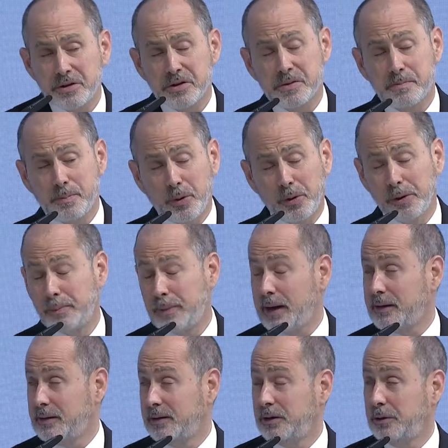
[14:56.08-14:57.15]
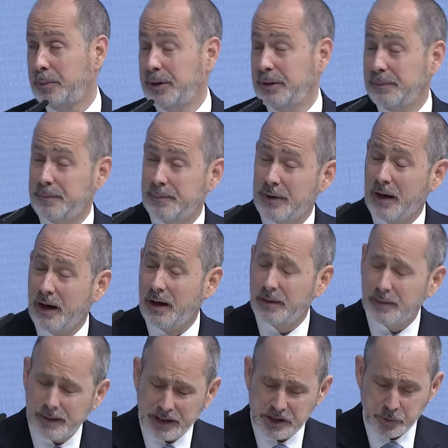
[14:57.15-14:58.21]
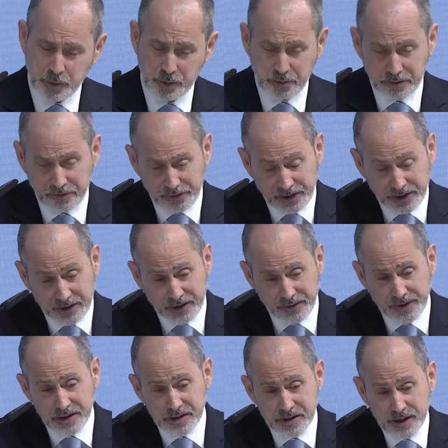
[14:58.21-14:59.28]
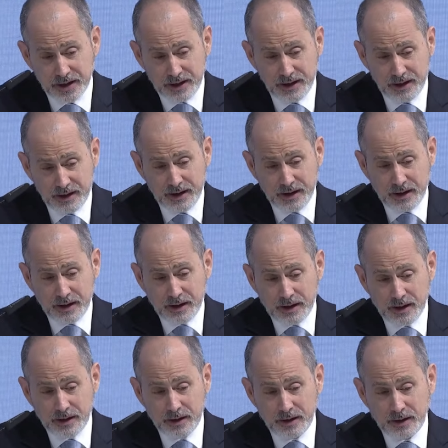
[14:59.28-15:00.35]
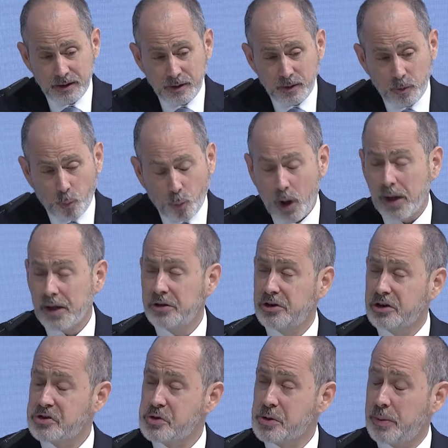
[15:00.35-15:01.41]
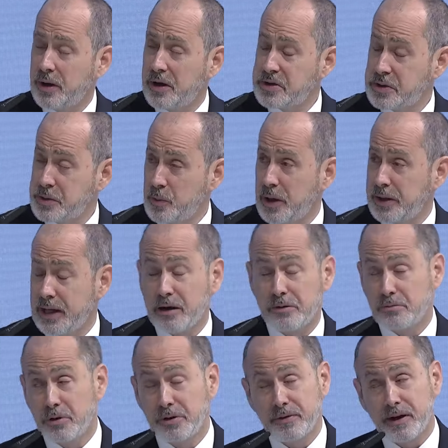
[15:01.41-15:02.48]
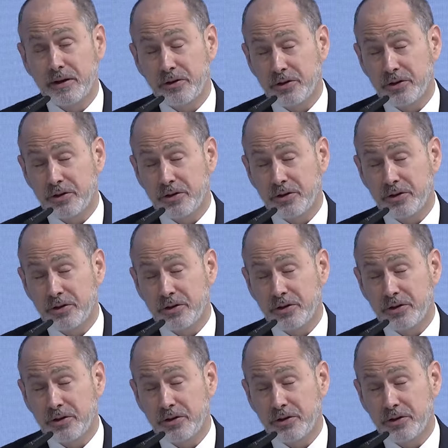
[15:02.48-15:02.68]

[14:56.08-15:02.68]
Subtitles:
need to pull it back a little bit as we reflect on this. Why industrial policy? Why now? We've had